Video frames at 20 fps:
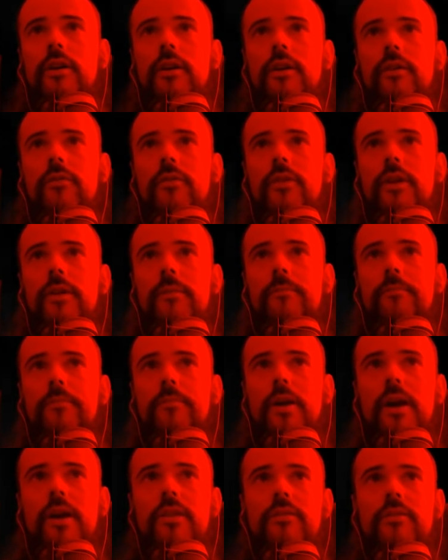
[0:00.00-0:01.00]
the
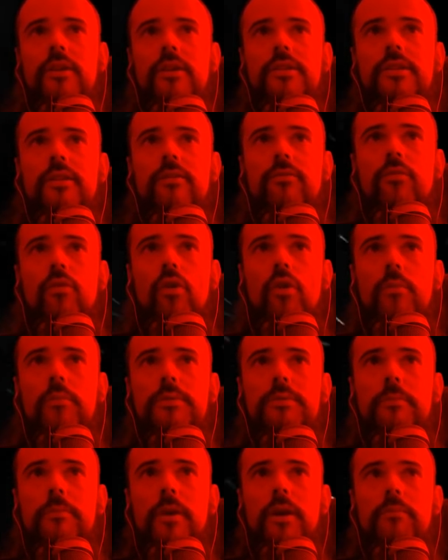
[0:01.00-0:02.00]
Path of Exile
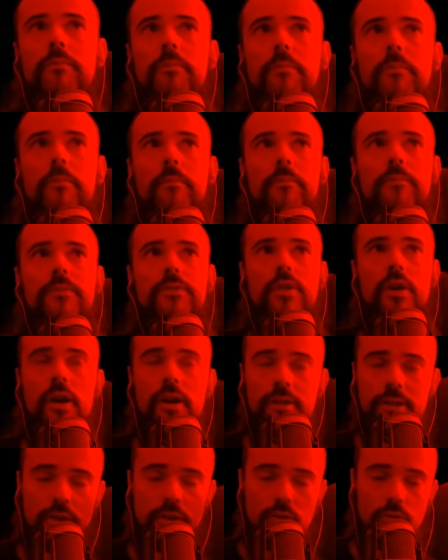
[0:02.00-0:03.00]
forums, but
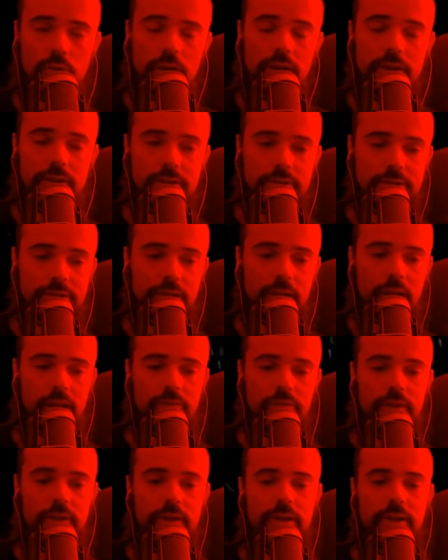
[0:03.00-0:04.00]
Toxic Rain
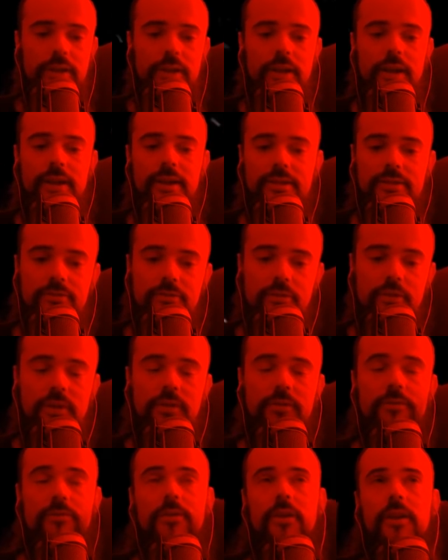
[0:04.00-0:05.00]
itself has
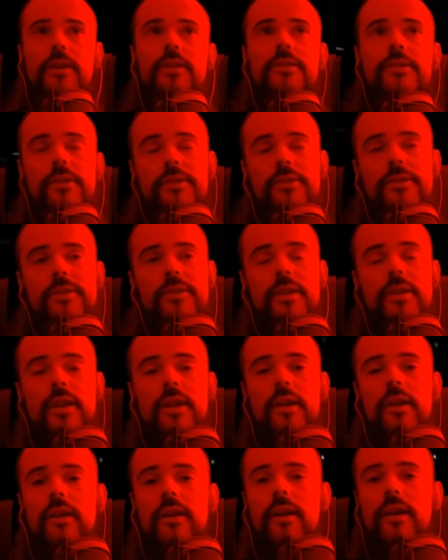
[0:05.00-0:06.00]
3 phases
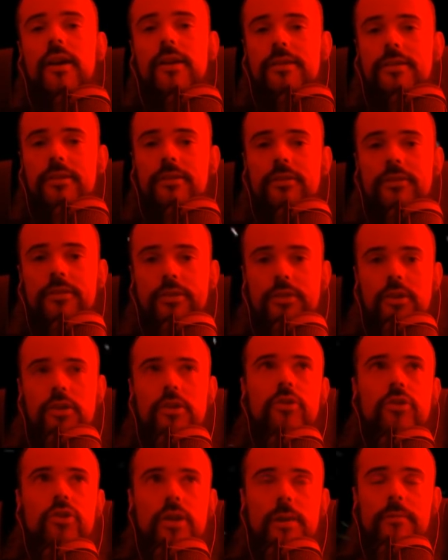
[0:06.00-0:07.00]
as the
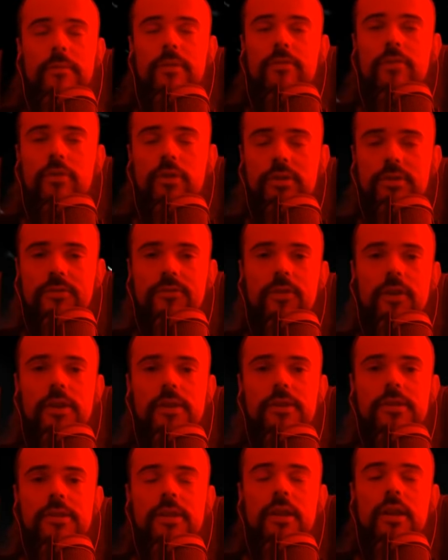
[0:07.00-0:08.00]
skill gem. The first
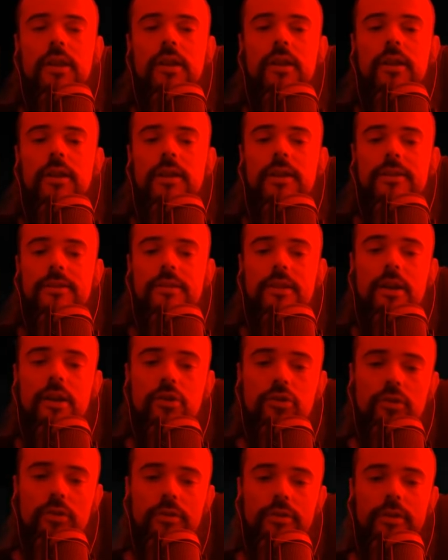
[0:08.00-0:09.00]
phase is the
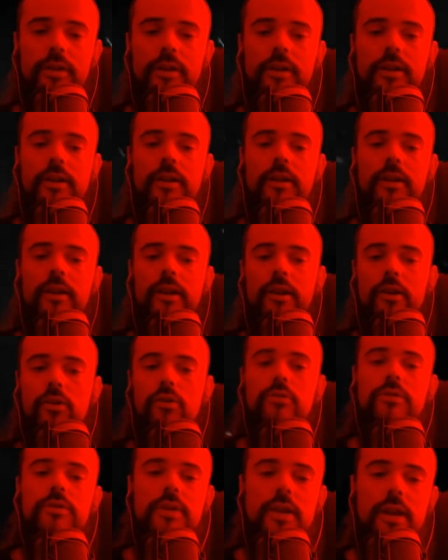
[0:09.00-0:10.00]
actual
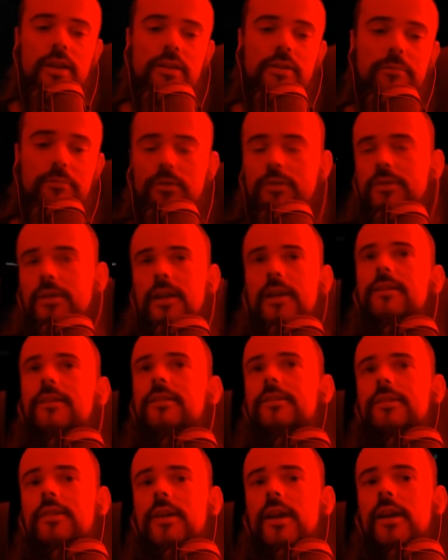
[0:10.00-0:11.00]
arrow attack, the projectile
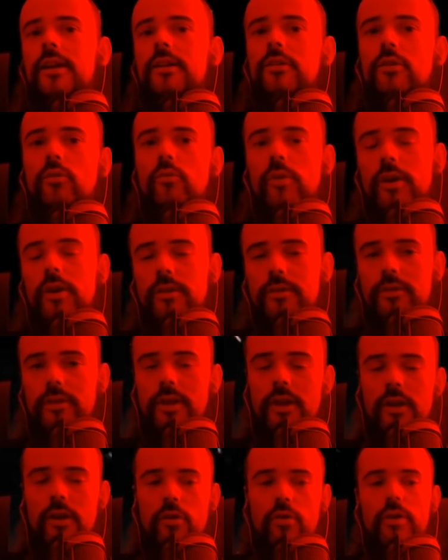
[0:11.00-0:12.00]
attack when
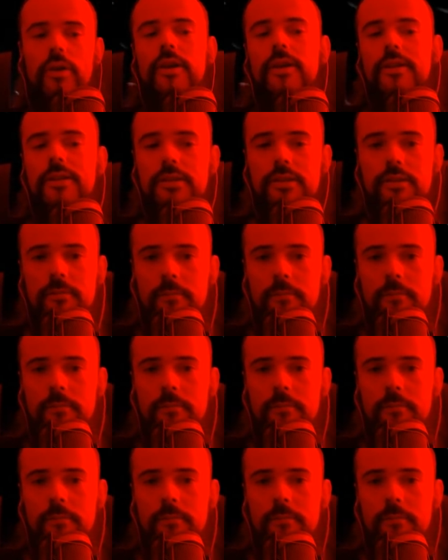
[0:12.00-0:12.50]
the arrow hits.